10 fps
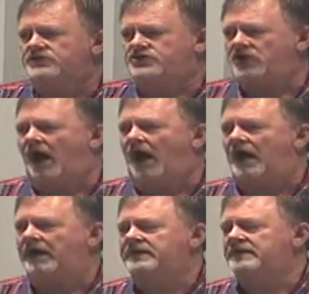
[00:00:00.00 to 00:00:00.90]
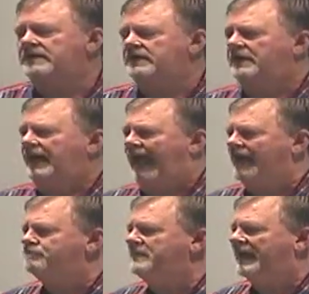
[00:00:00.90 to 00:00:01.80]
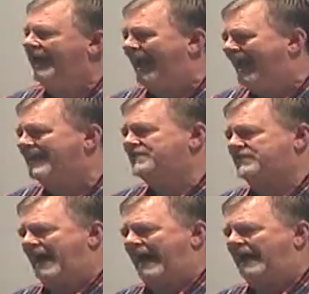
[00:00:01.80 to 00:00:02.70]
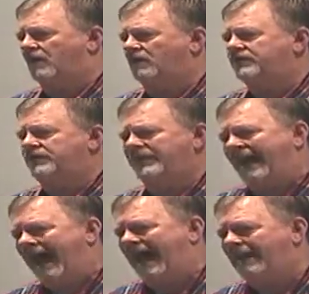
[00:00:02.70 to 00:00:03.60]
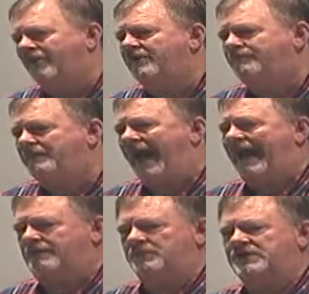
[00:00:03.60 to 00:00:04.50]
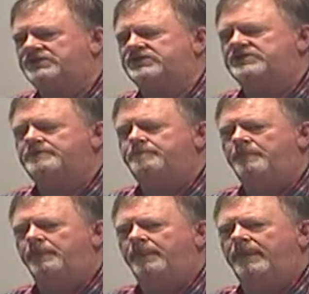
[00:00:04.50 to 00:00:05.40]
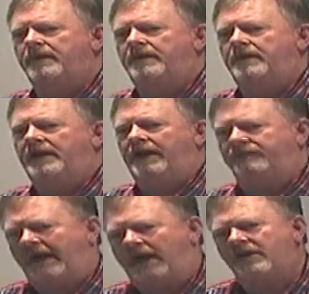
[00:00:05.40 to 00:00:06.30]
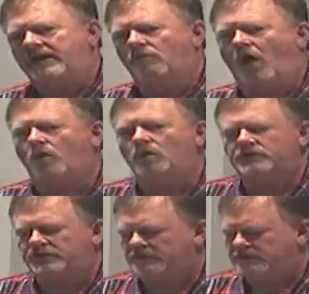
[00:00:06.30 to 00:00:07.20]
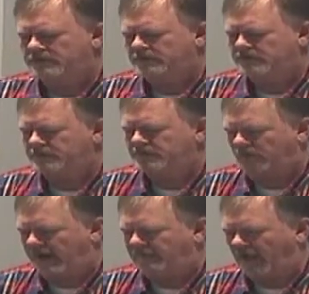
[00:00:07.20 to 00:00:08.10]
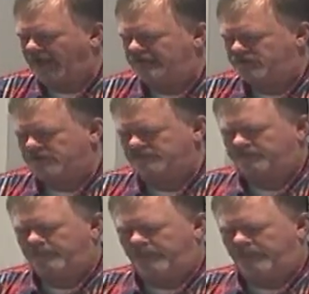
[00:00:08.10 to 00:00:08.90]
John had been exiled to the island of Patmos, and there he wrote the Revelation.